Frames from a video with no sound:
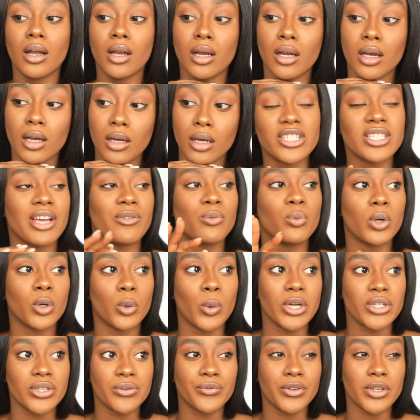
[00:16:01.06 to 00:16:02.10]
I just have one
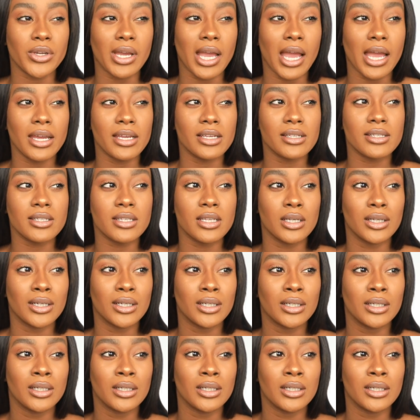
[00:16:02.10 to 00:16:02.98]
question for you guys.